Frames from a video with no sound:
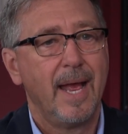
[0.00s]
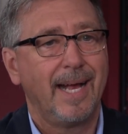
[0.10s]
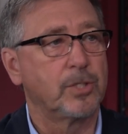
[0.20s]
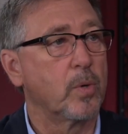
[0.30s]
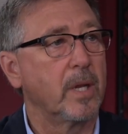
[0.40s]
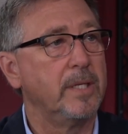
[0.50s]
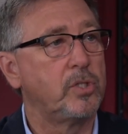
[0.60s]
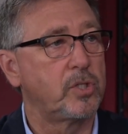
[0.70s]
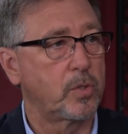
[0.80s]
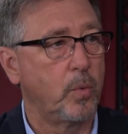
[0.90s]
has really
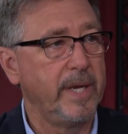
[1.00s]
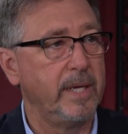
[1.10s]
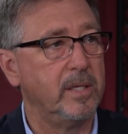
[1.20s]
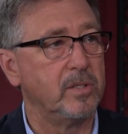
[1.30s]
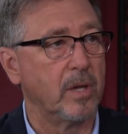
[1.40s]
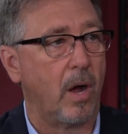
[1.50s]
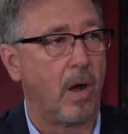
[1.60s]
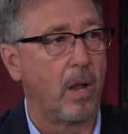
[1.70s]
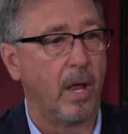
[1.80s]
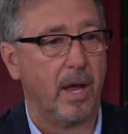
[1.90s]
squeezed
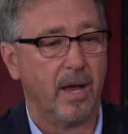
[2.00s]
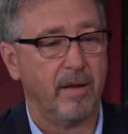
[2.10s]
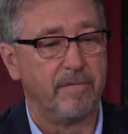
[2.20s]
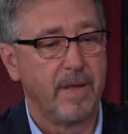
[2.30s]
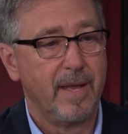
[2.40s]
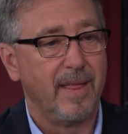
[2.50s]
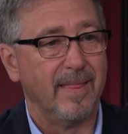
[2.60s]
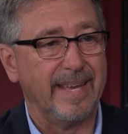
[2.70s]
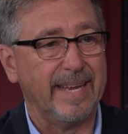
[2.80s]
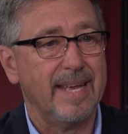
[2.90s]
all of
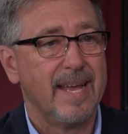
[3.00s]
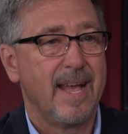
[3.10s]
the